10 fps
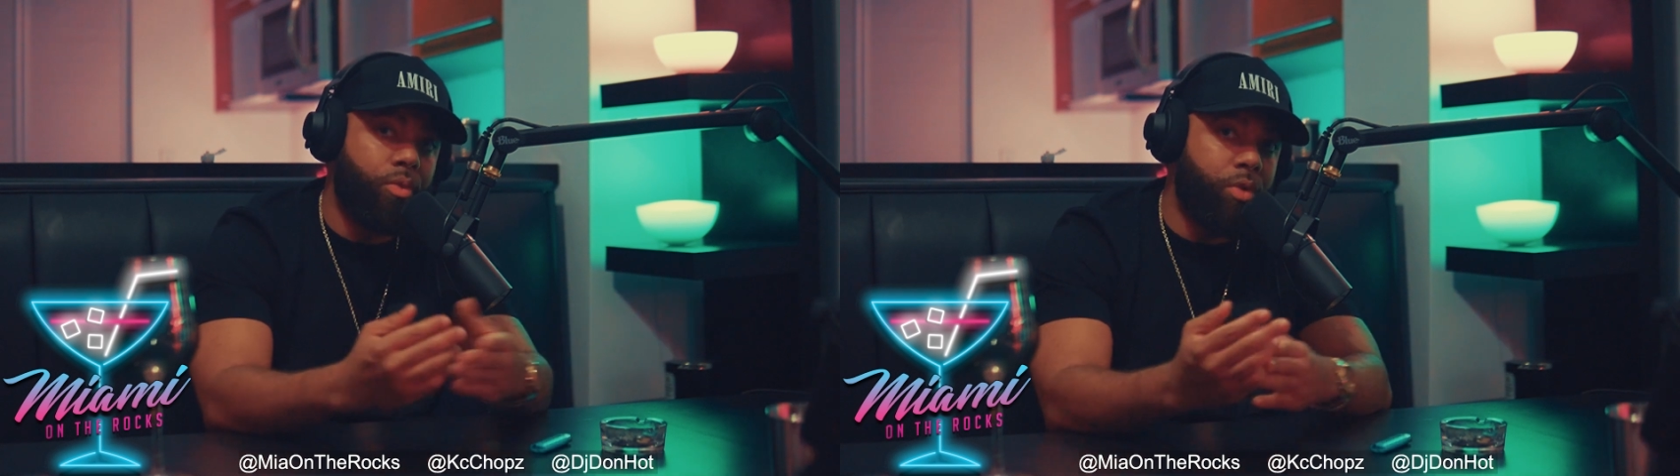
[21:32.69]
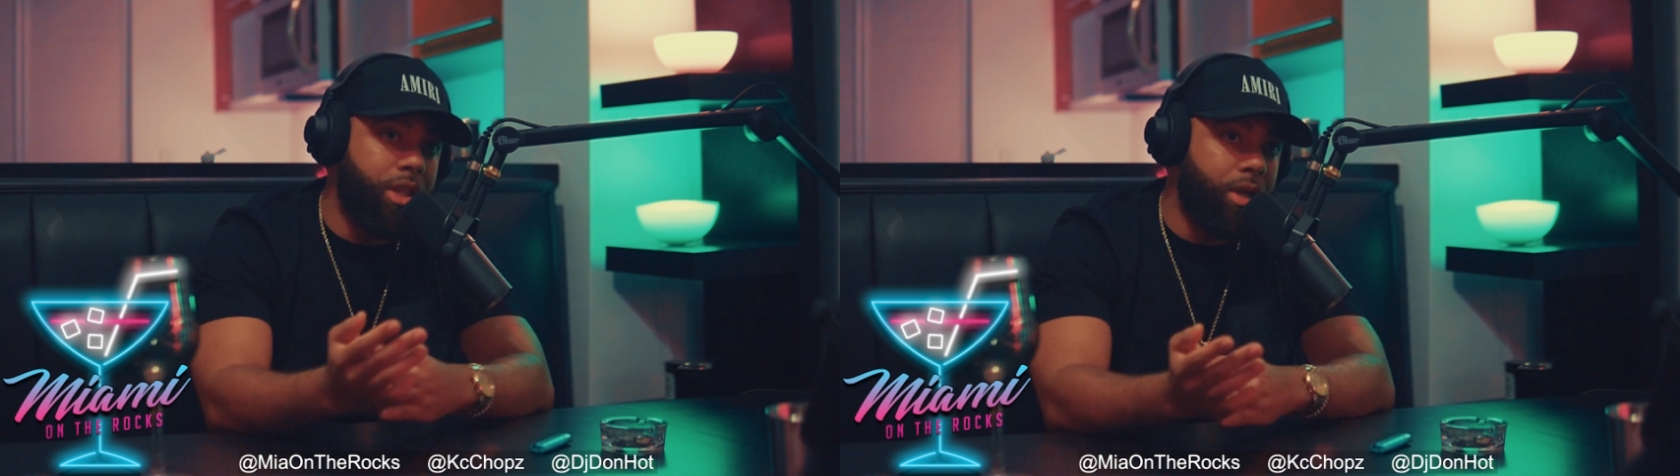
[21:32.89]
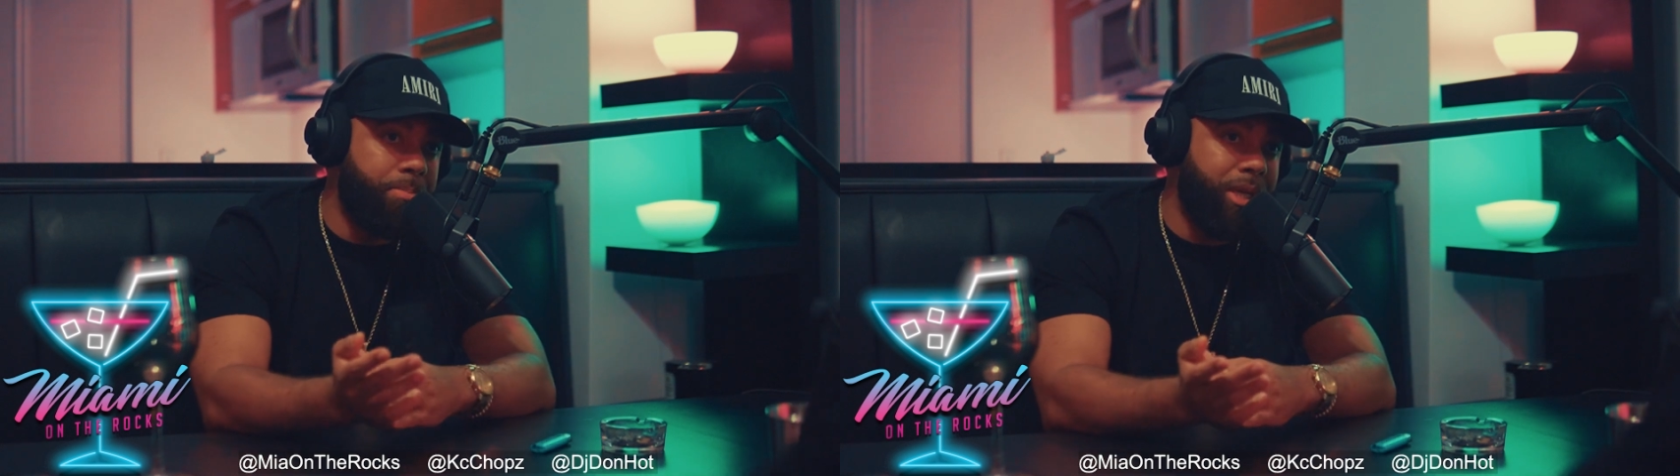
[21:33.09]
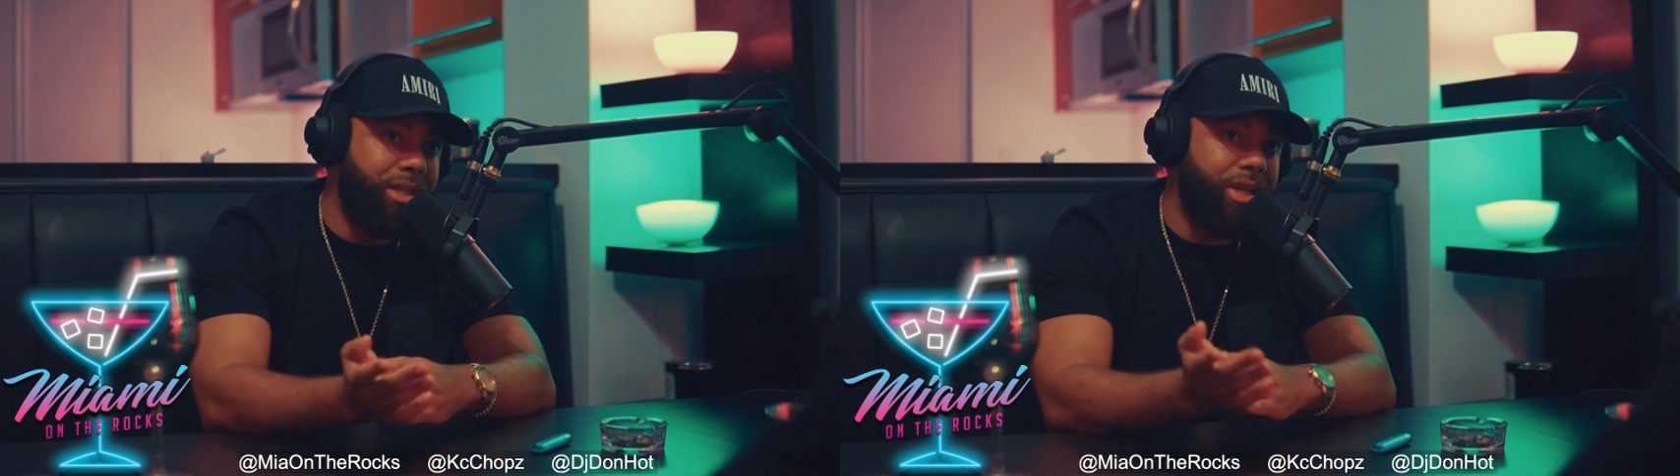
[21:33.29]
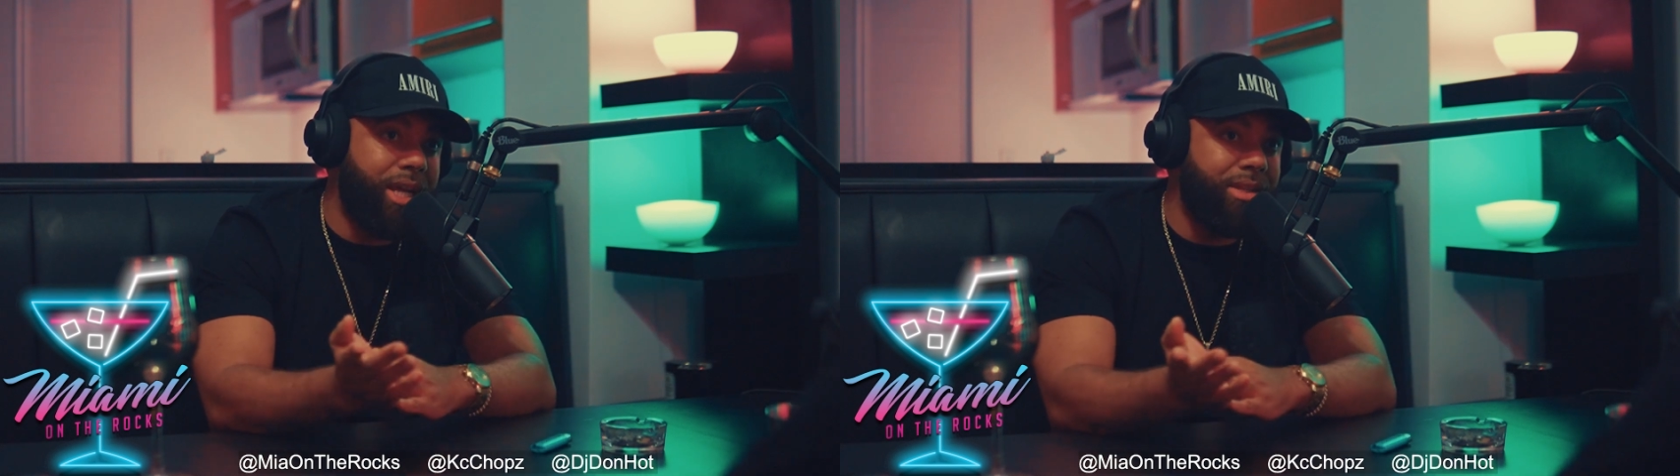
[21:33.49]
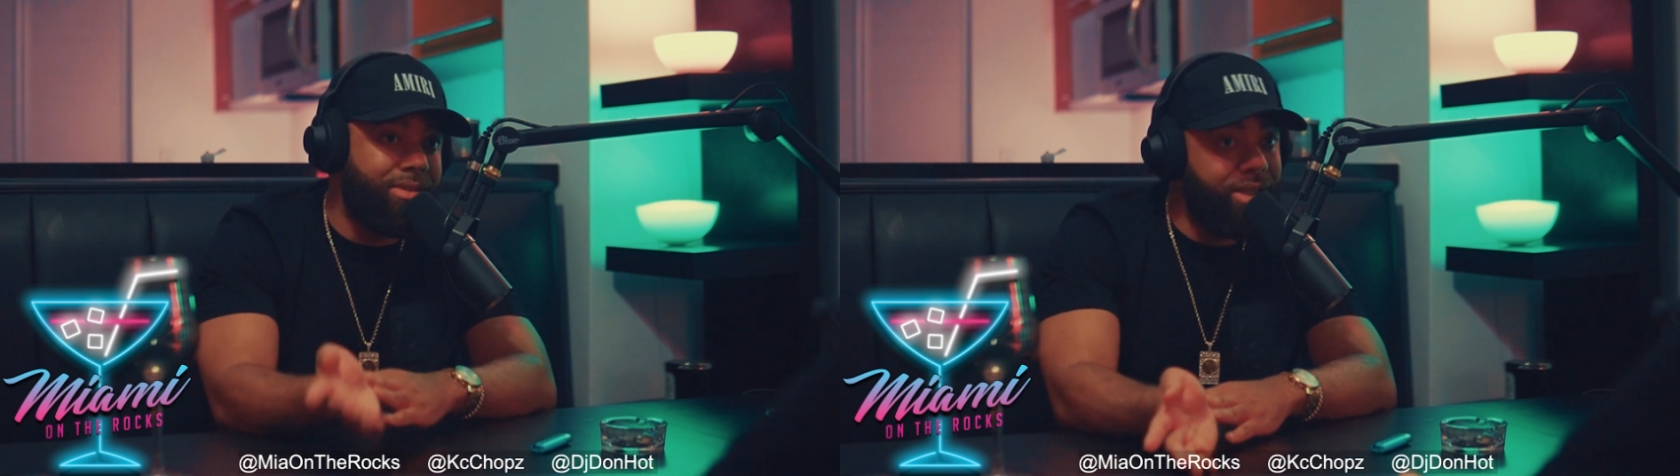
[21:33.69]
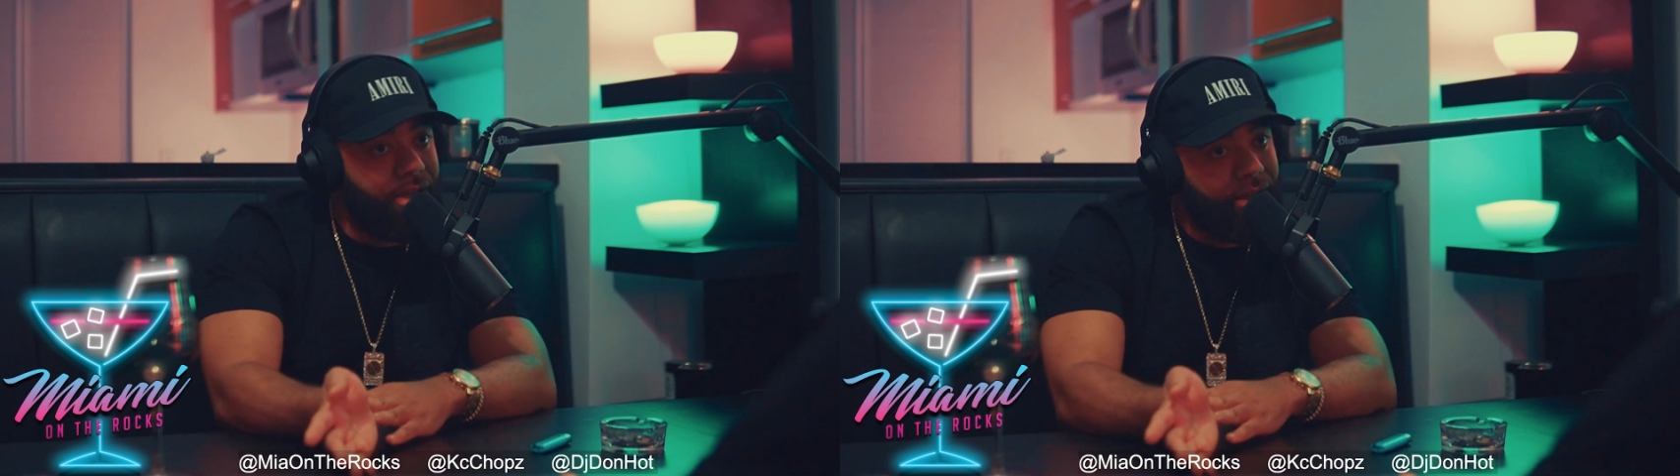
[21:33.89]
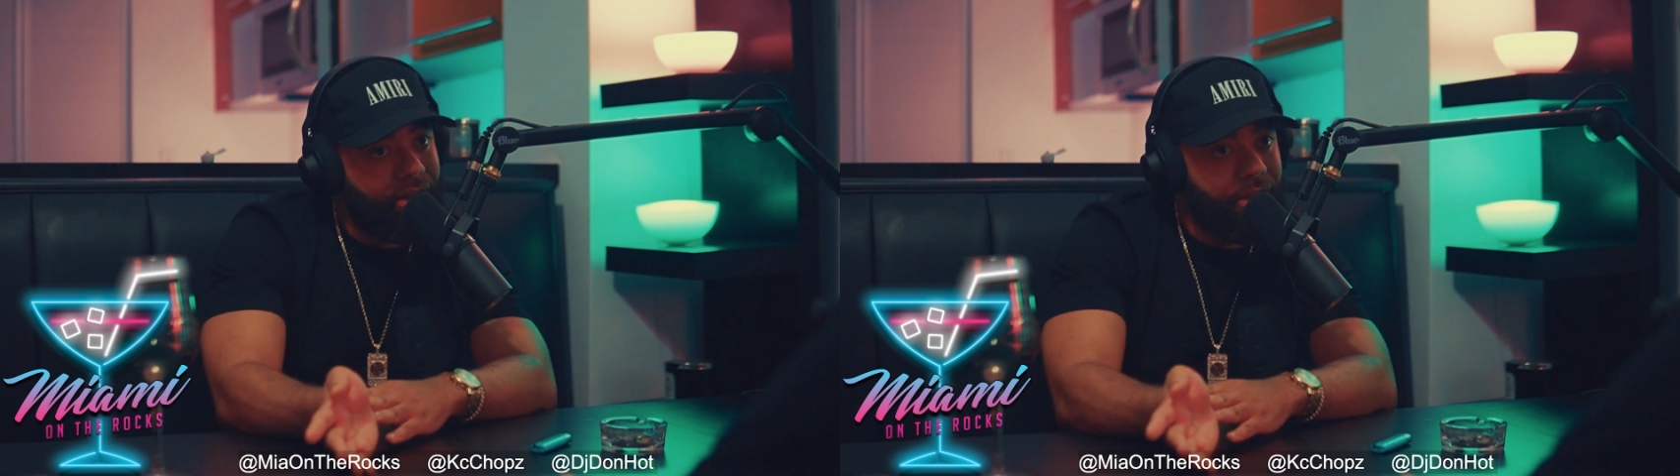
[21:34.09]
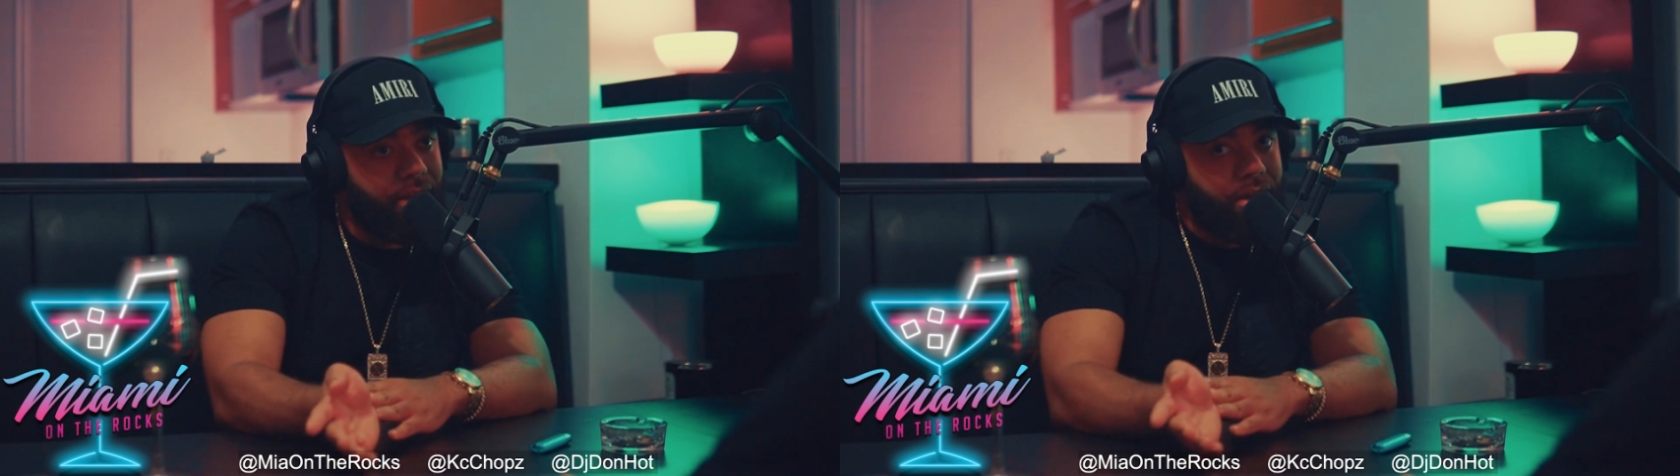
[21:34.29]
whether it be Jay-Z,